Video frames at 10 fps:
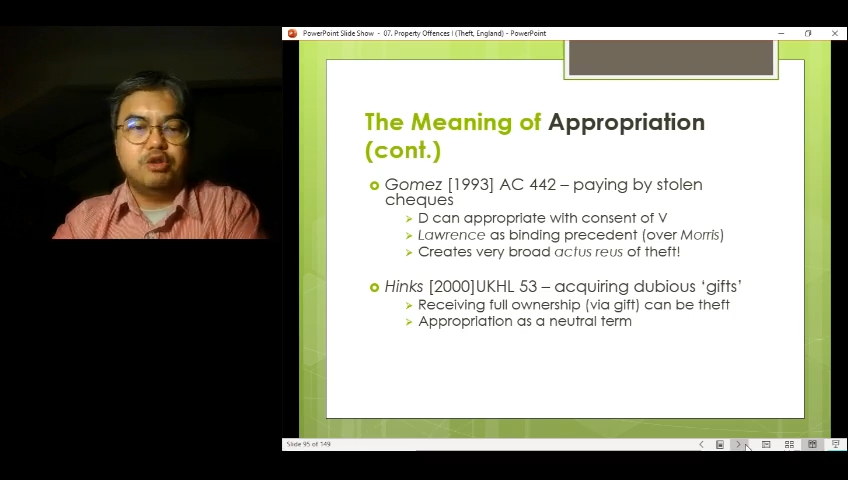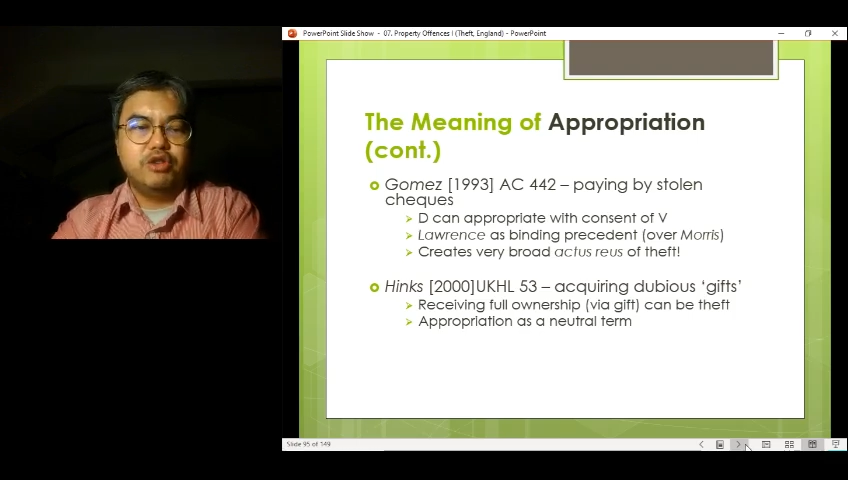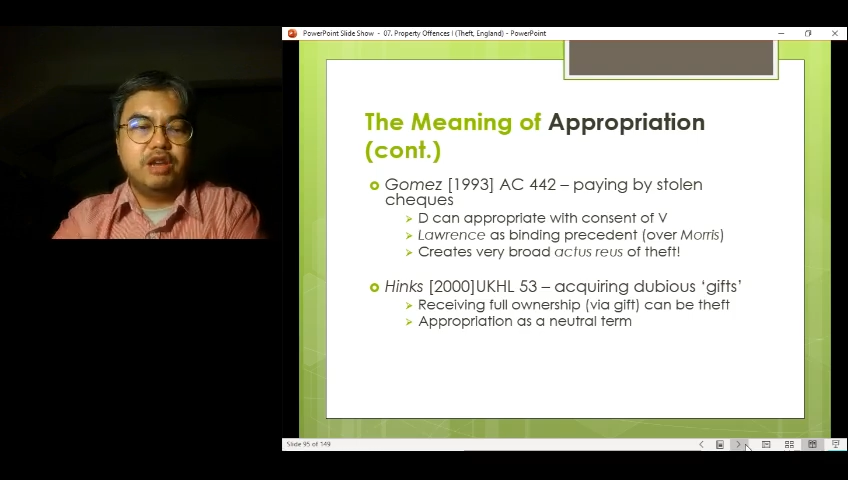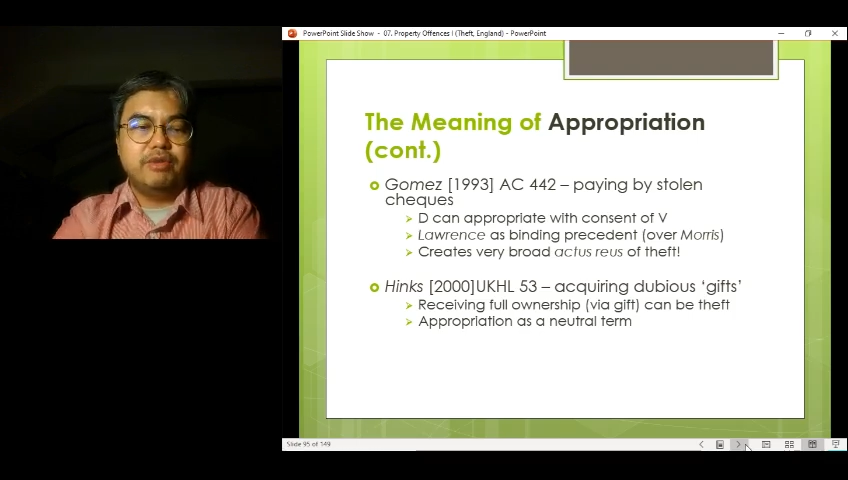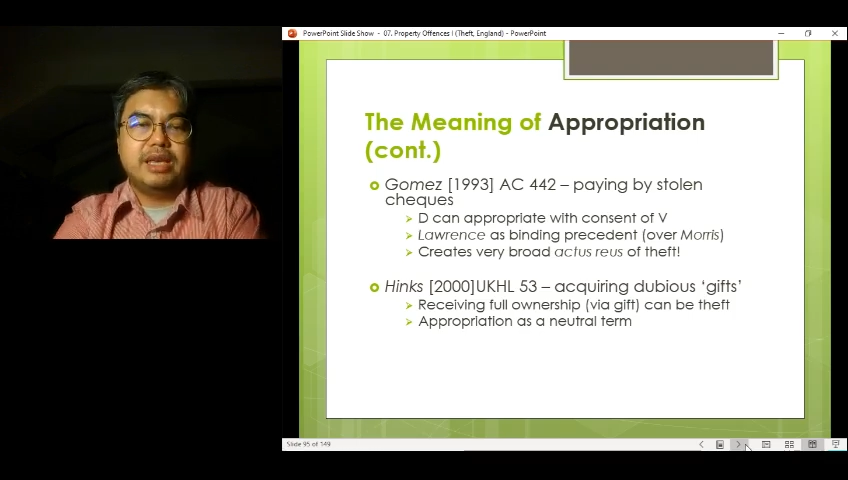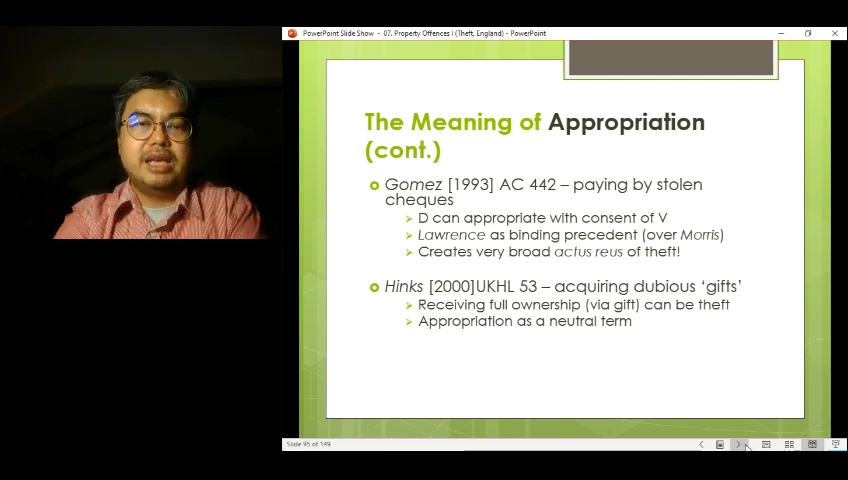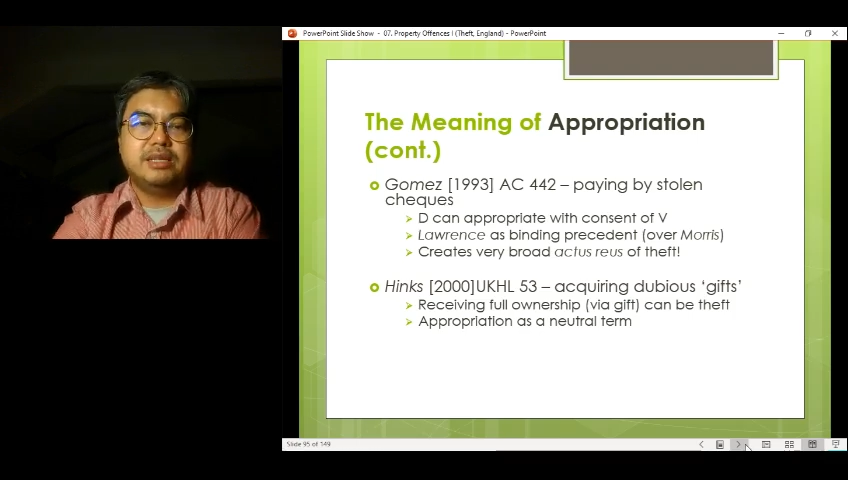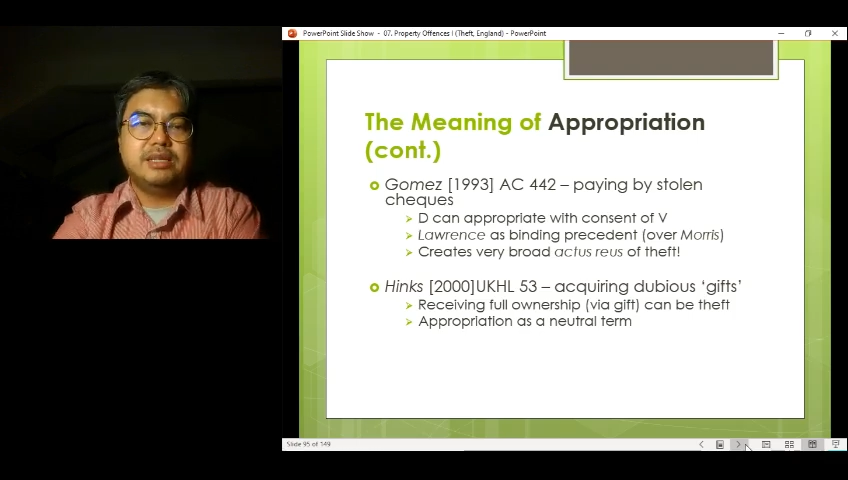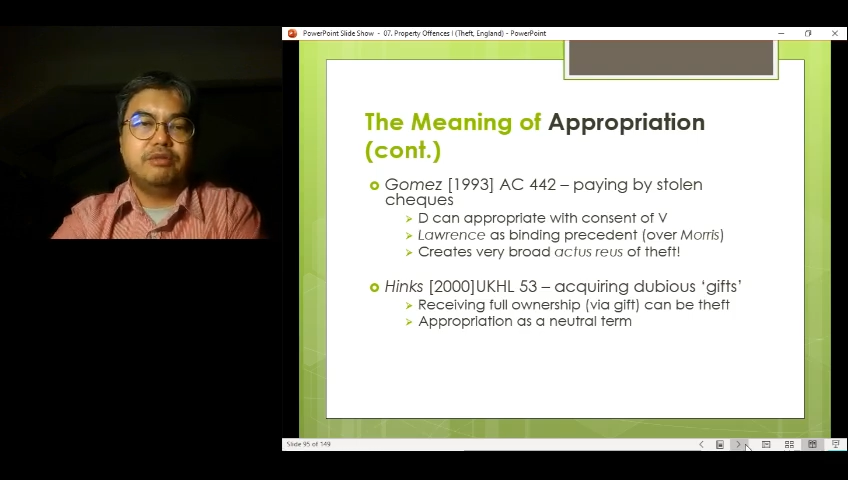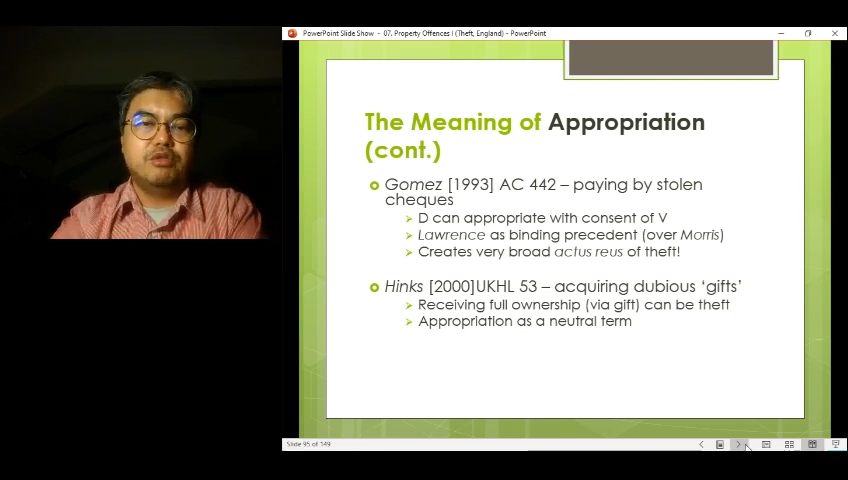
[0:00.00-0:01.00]
agree with the
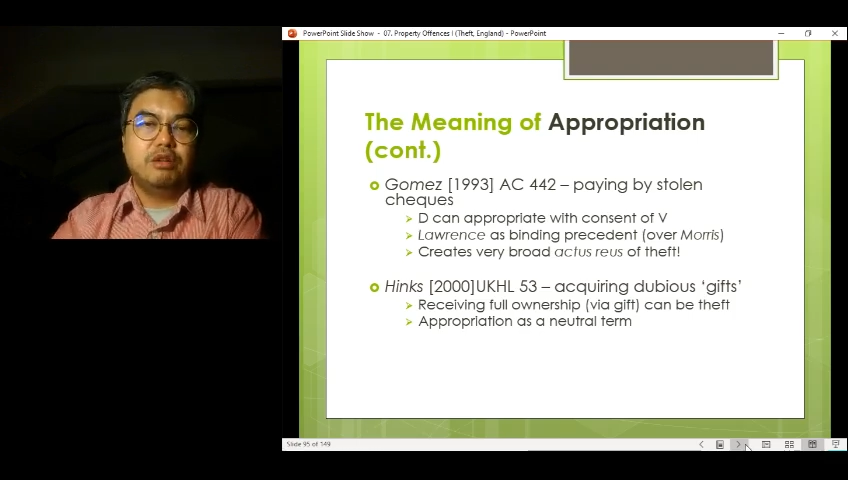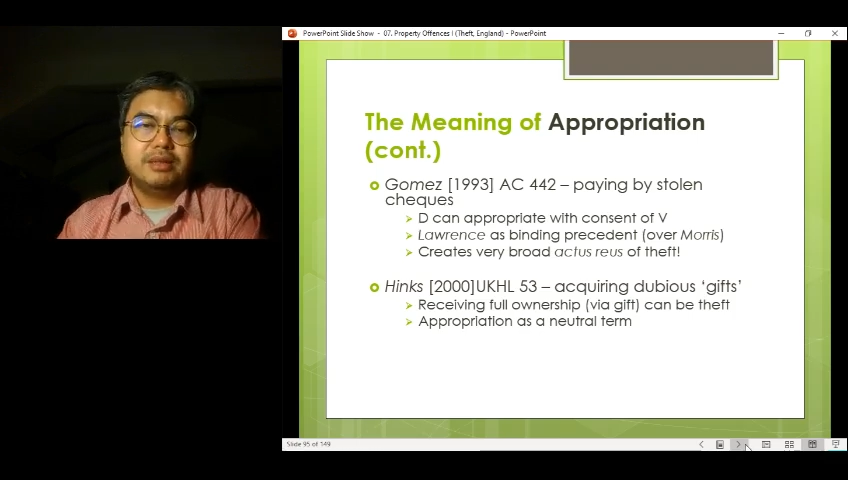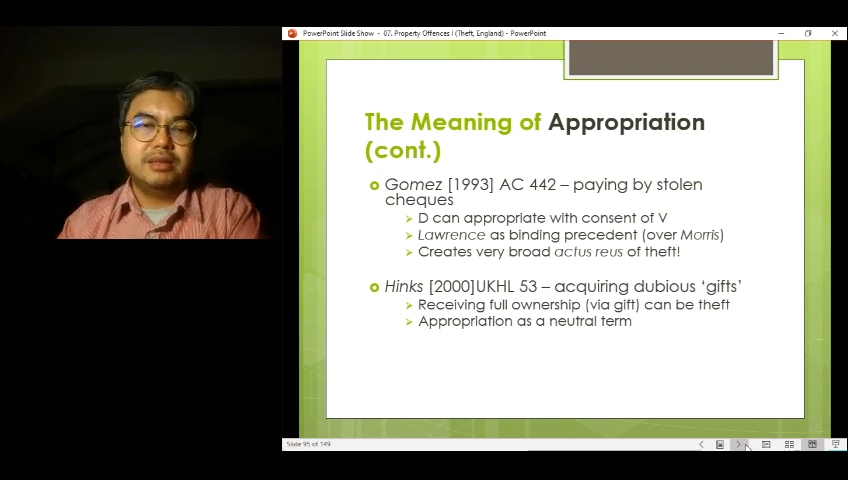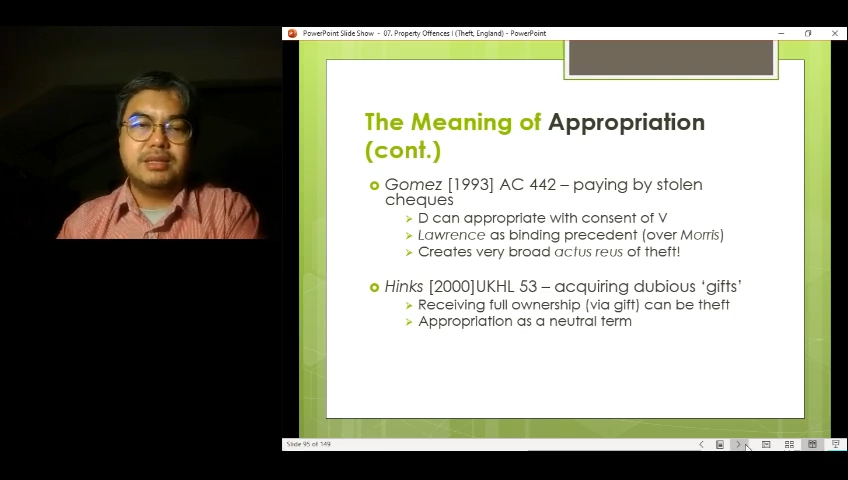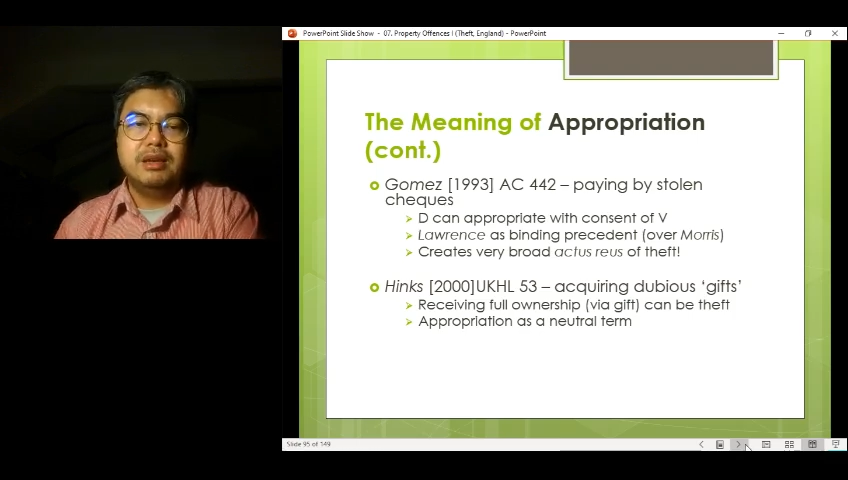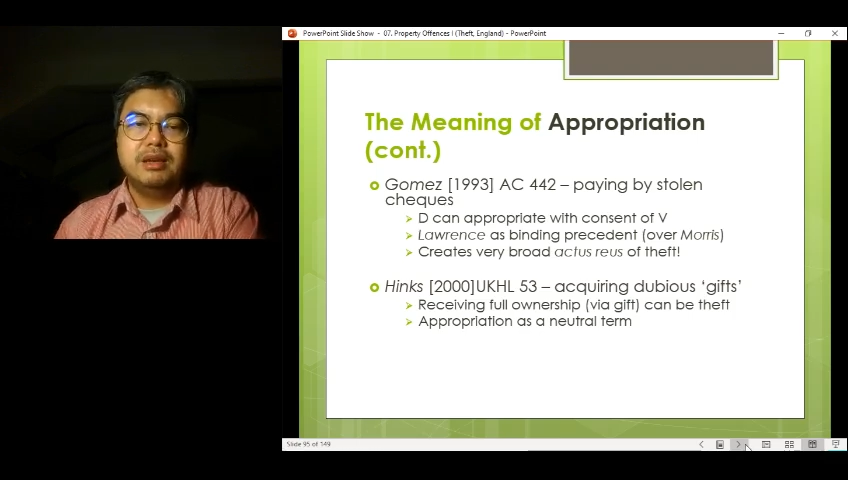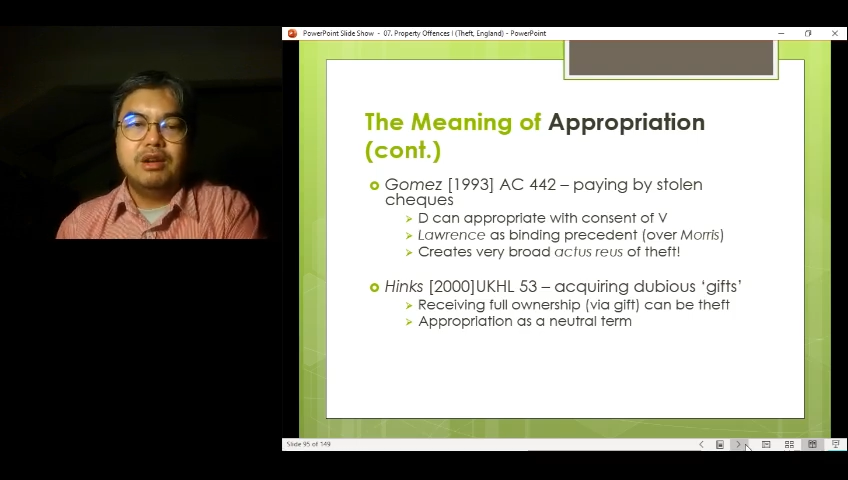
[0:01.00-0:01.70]
case of Gomez.